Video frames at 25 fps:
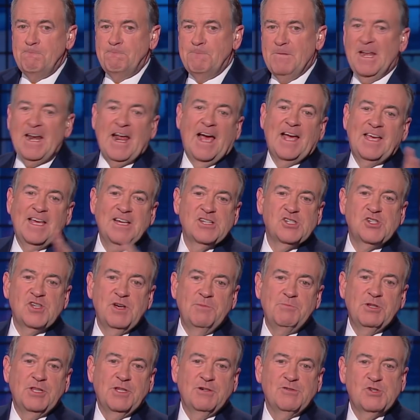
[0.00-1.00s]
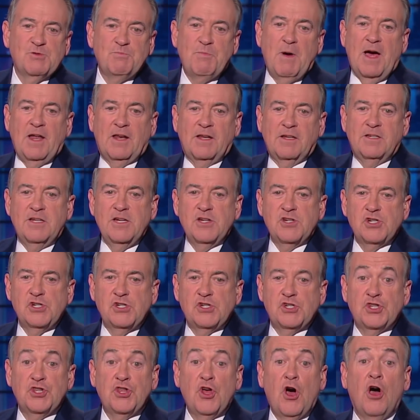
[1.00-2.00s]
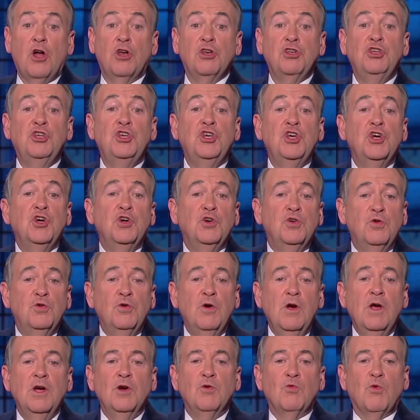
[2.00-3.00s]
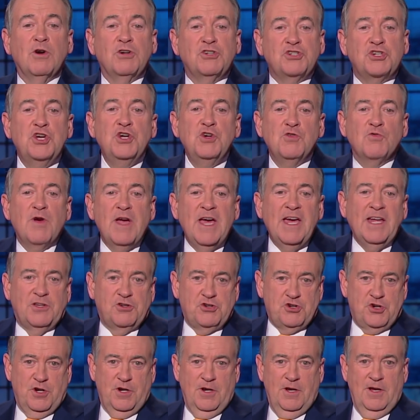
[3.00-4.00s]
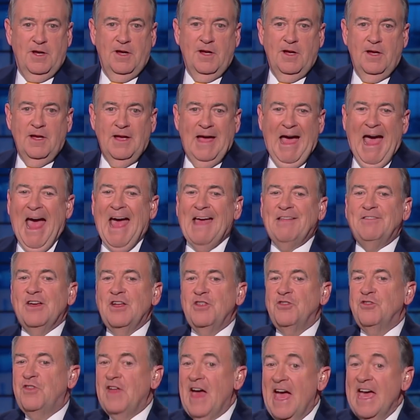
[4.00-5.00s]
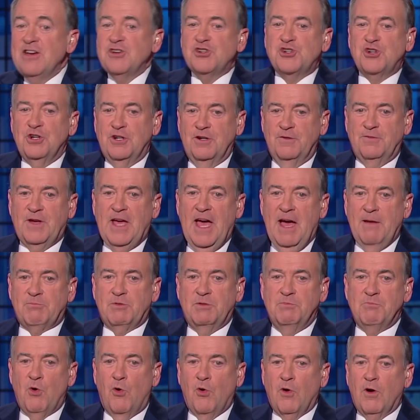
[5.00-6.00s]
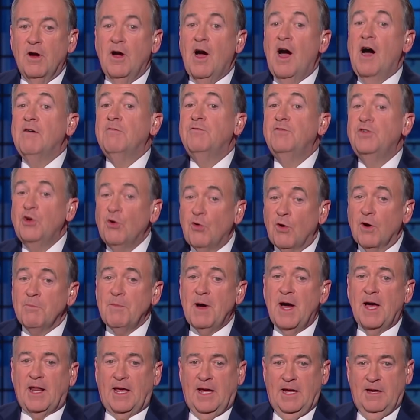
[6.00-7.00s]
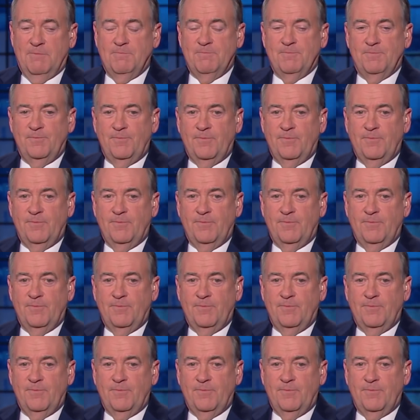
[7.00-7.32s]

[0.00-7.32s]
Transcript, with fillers: then I guess some of those politicians thought you were too rich and that they should have kept more of your money.